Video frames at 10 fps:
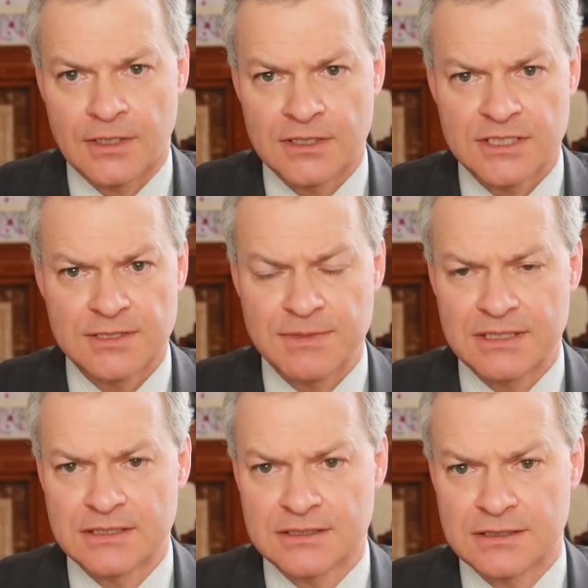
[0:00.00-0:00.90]
And I
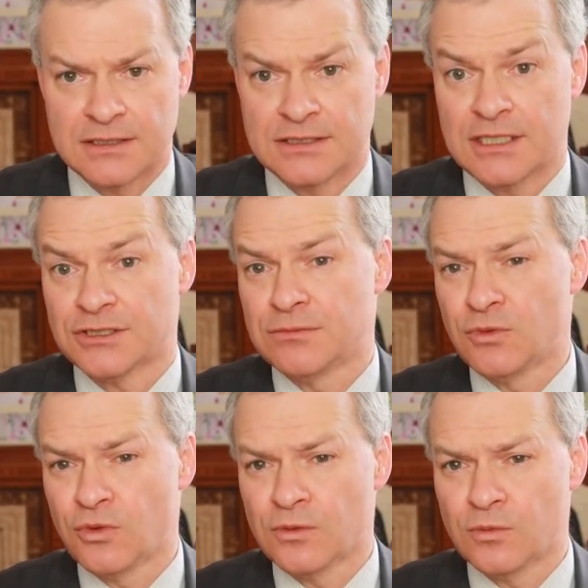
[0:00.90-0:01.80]
suspect there's actually
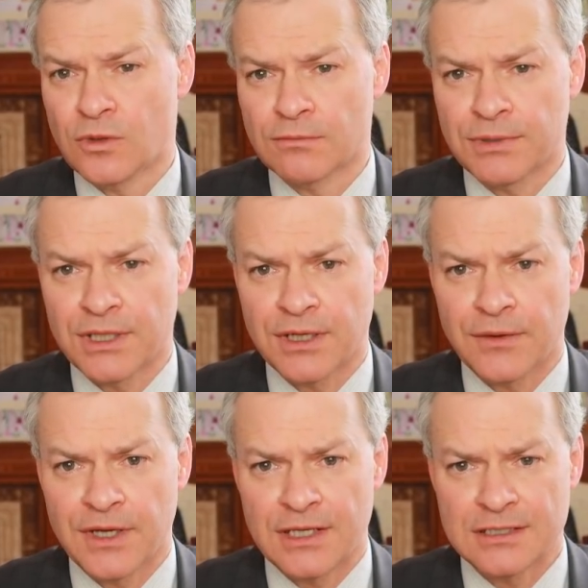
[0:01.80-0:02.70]
more than one
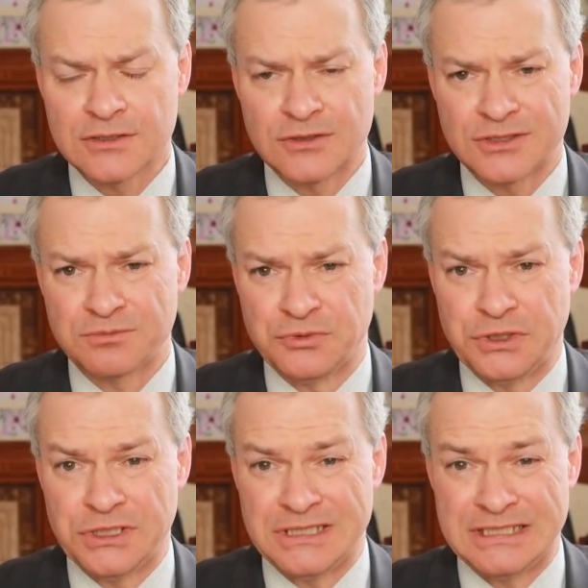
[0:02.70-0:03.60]
bingo here. This looks a
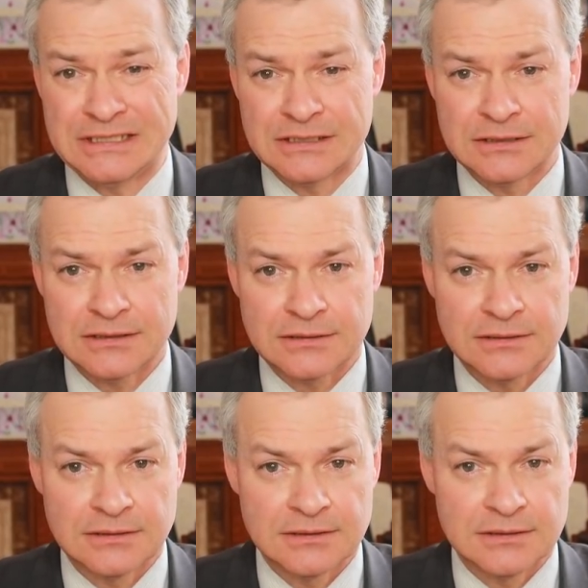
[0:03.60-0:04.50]
pretty decent
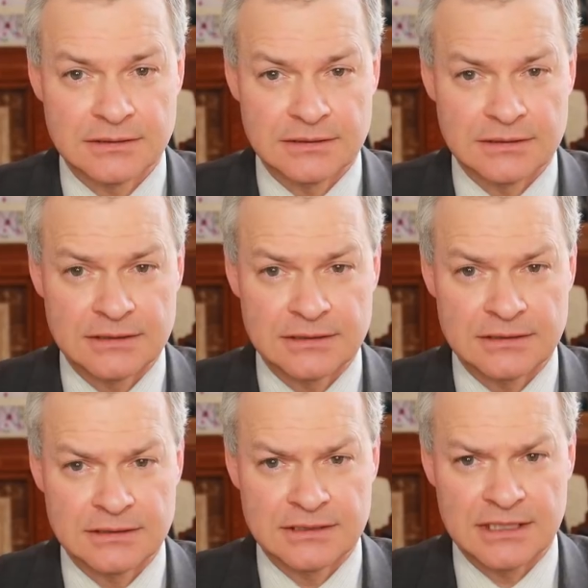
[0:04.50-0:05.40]

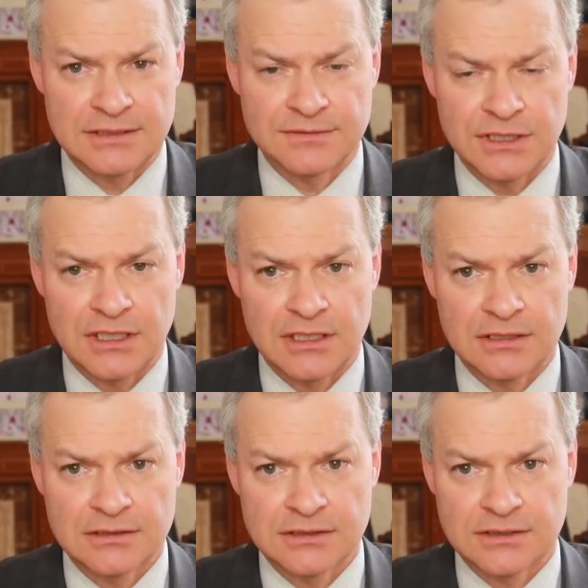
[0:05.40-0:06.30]
set of
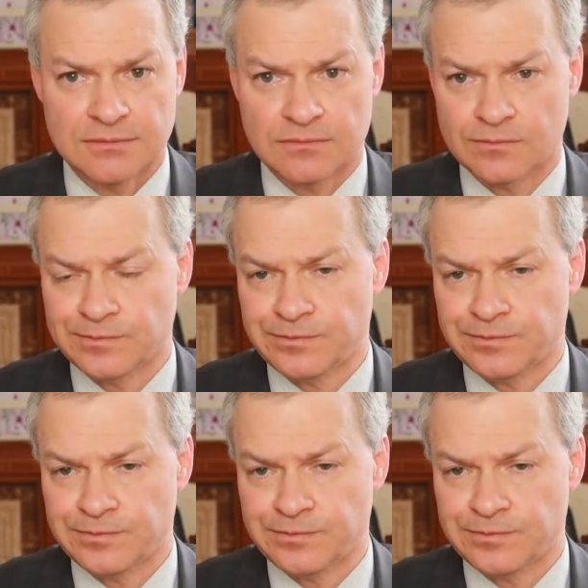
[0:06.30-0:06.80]
tiles.